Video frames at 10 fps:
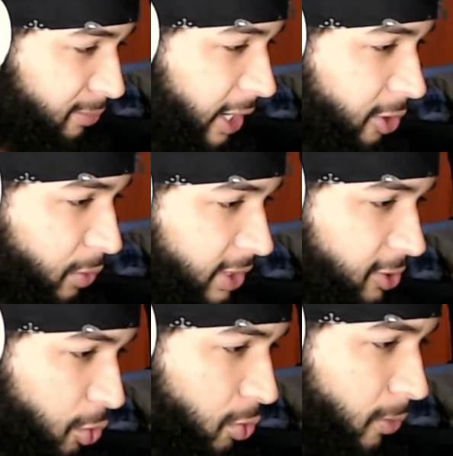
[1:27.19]
by the way,
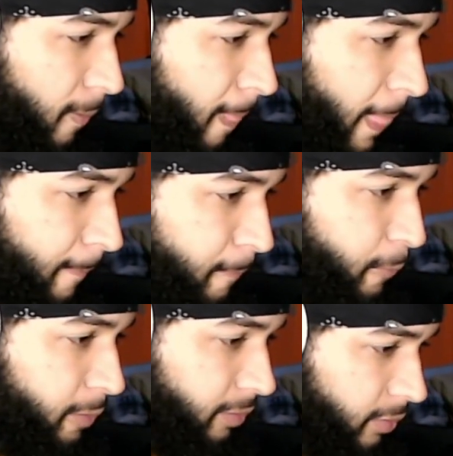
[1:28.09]
too.
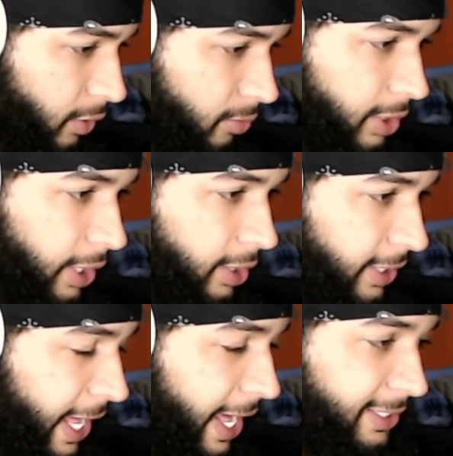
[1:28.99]
Okay,
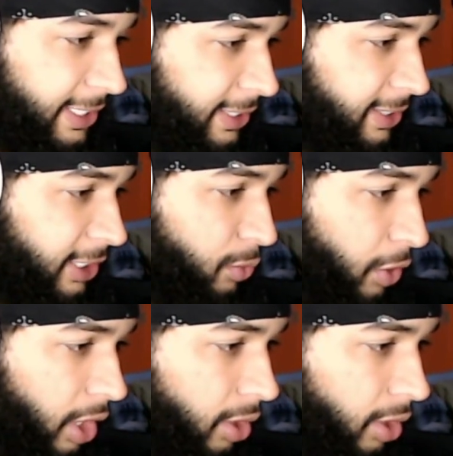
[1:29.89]
Nasty C, what up?